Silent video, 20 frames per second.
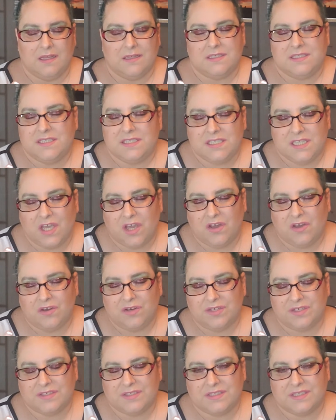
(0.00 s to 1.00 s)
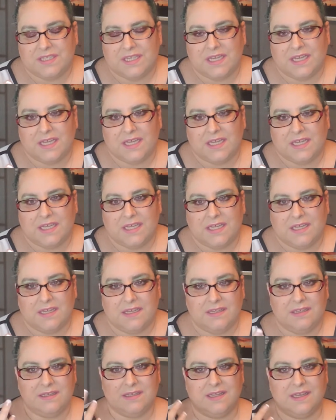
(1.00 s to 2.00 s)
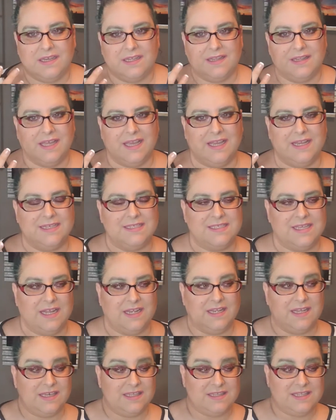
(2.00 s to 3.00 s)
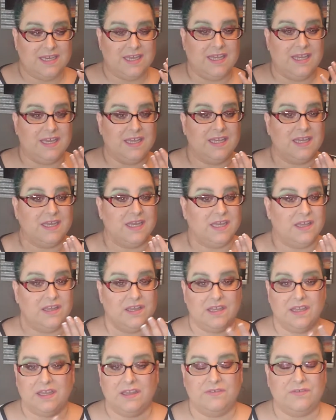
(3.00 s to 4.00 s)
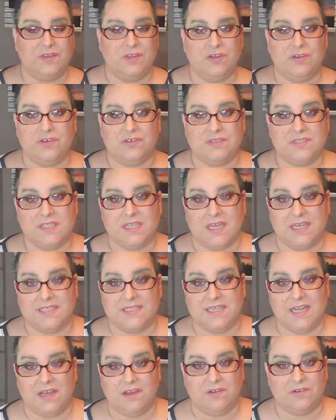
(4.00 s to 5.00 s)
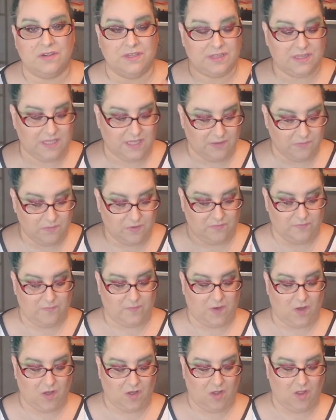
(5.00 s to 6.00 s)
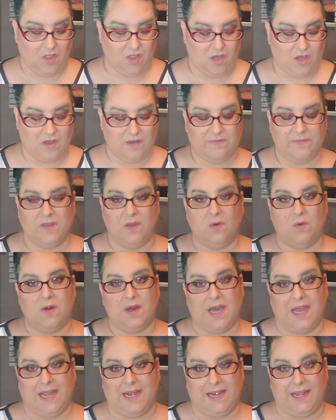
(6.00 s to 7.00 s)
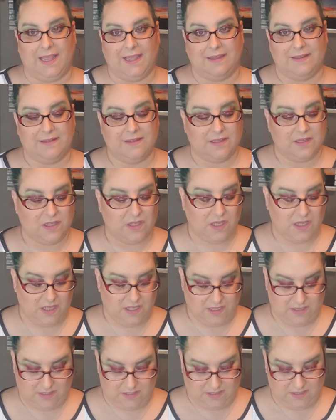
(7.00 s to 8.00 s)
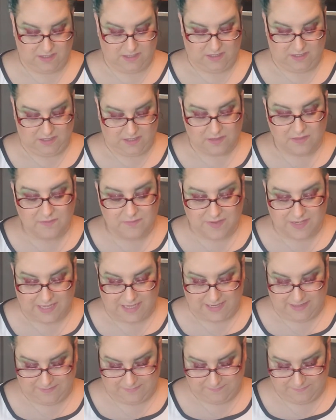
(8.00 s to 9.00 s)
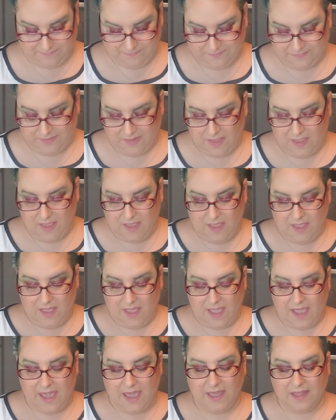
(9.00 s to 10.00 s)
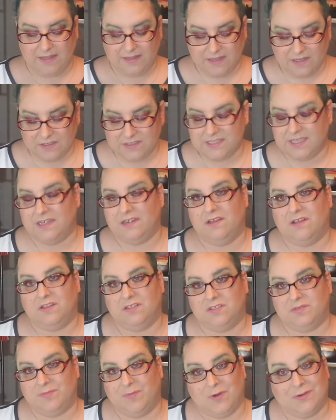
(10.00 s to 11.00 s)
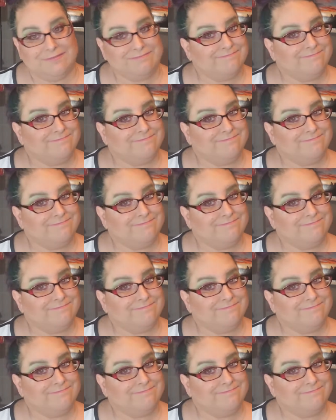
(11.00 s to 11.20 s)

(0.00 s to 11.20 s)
So, and, and like I said, they, if you don't size down, they will fall off your honey in, in nothing flat. And they're $10 more.